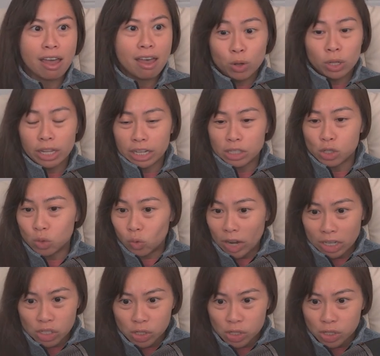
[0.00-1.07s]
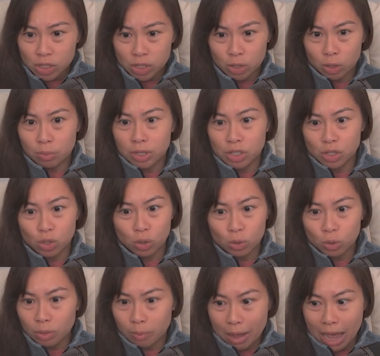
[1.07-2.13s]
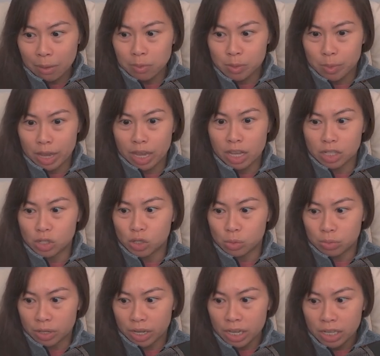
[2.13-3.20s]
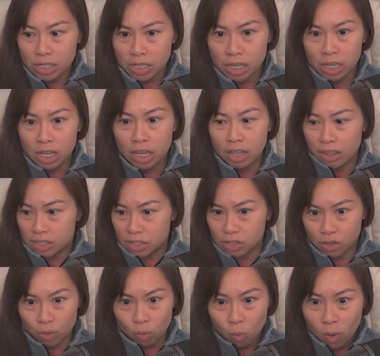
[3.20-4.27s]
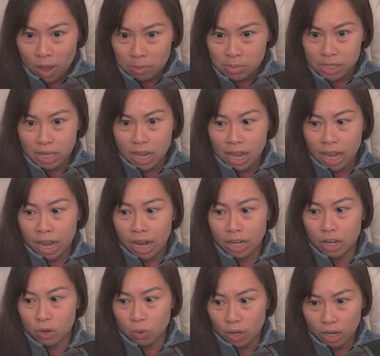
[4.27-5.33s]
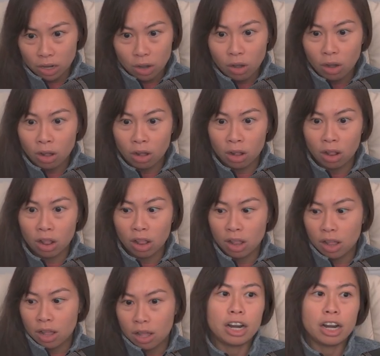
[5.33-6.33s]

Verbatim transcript: If you click directions, it opens Google Maps, making it super easy. This is the website. You can call.